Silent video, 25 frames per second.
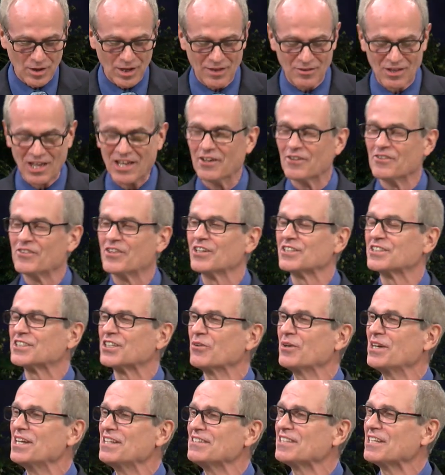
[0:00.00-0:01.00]
they're
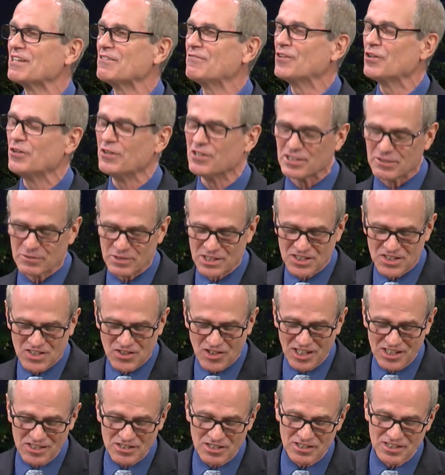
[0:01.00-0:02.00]
so easily viewed as
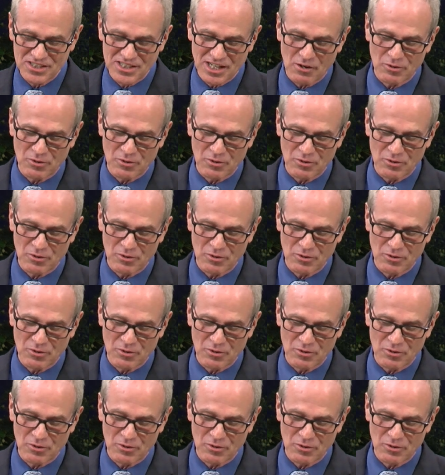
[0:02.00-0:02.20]
restrictions,